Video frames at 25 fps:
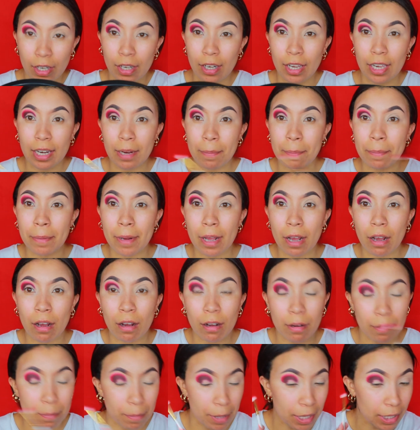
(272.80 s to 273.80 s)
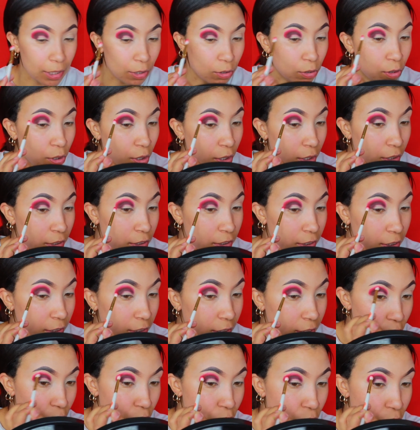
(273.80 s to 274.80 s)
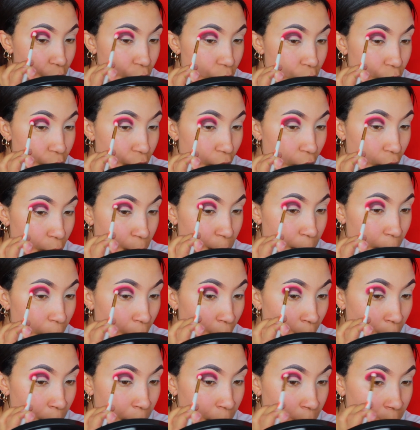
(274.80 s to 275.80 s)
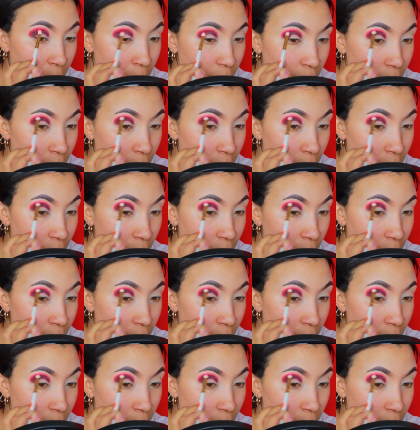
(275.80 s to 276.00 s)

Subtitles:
Like, oh my god, so bomb.